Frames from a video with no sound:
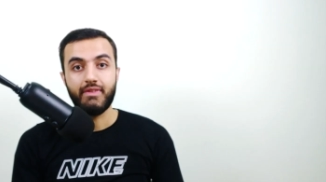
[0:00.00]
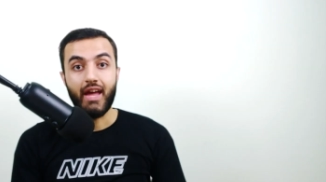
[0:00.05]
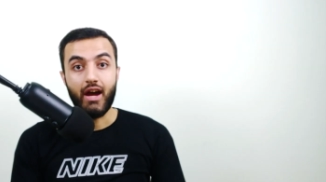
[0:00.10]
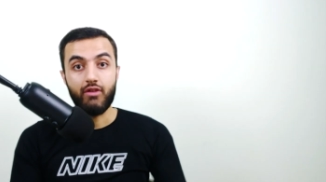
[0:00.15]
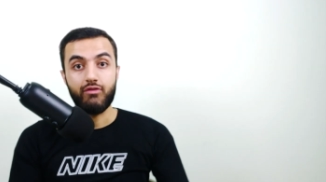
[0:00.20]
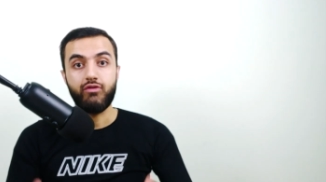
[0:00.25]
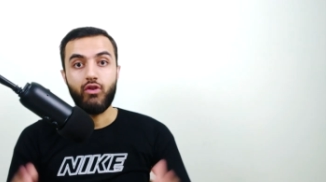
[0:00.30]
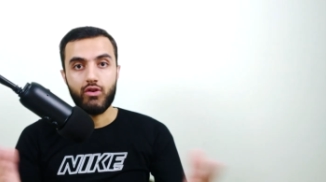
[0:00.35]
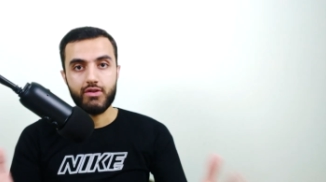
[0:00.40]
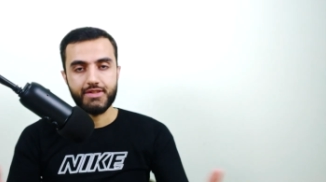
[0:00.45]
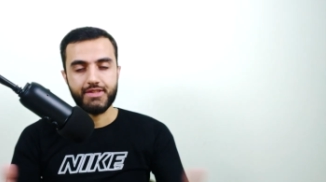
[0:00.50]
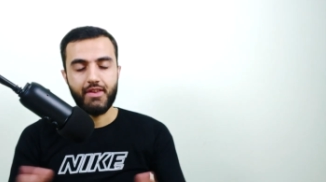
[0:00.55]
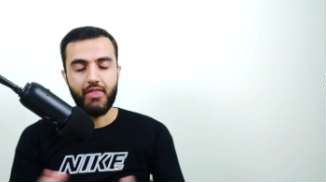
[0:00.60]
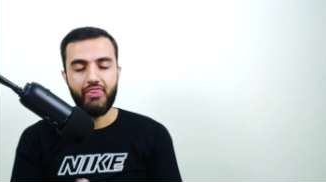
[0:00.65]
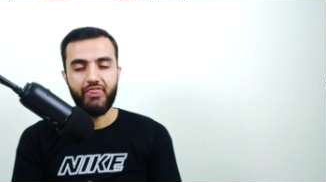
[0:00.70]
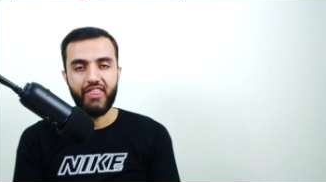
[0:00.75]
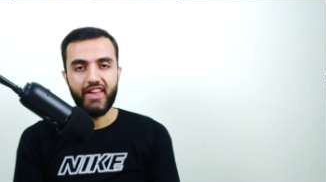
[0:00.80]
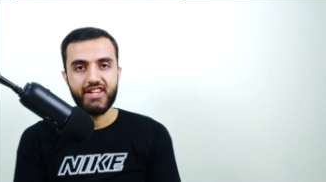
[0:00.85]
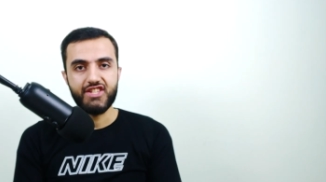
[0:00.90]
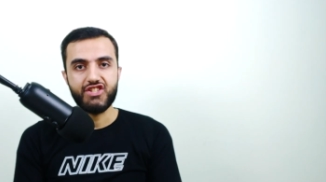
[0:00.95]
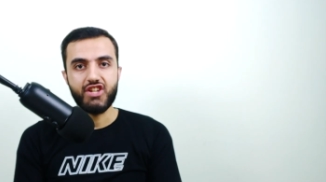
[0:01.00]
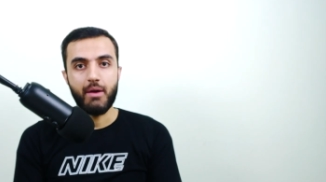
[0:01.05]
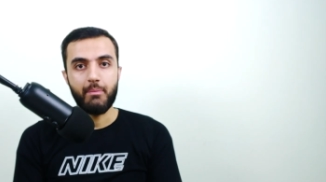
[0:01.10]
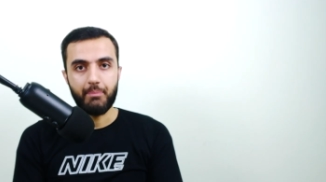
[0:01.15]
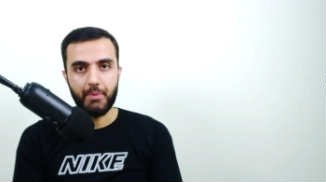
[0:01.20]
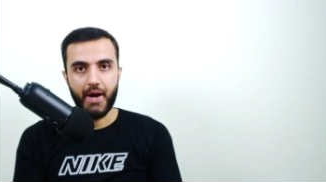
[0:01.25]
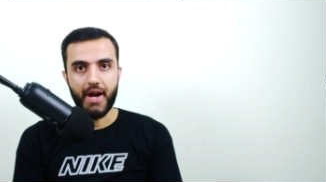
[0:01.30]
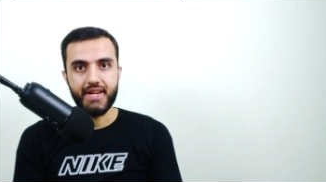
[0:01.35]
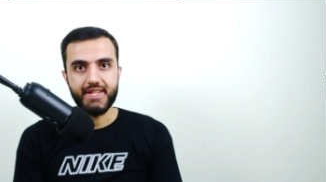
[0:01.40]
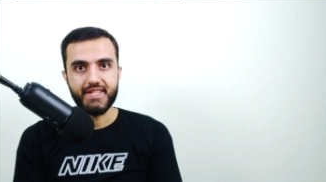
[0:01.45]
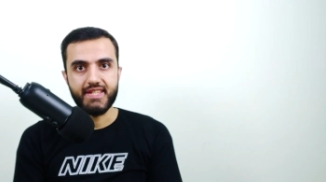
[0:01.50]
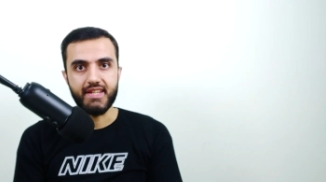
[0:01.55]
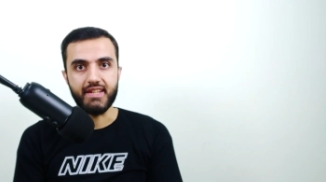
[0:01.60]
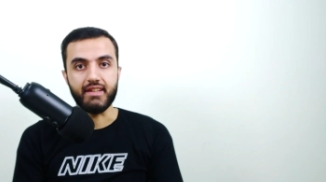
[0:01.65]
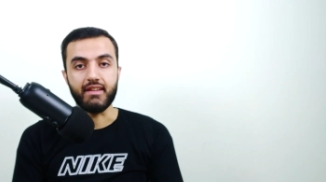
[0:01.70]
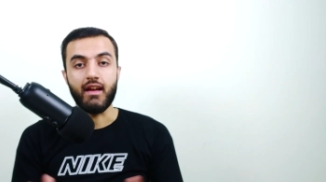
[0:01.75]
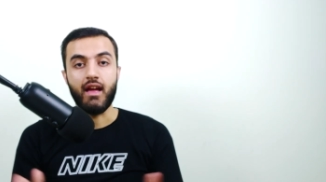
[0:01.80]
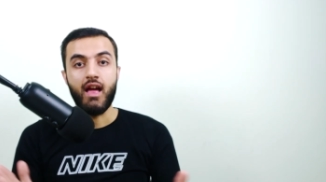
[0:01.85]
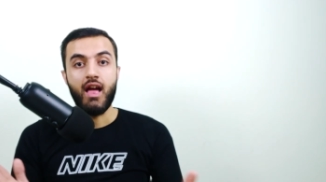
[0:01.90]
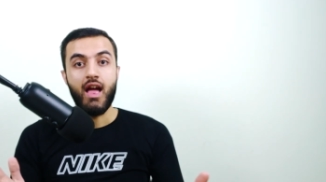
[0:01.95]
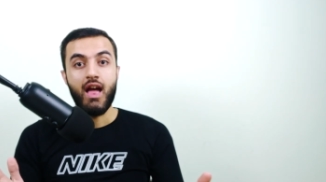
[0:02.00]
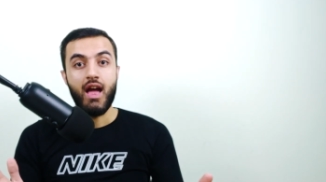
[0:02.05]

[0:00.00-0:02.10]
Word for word: Now for Synthesia pricing.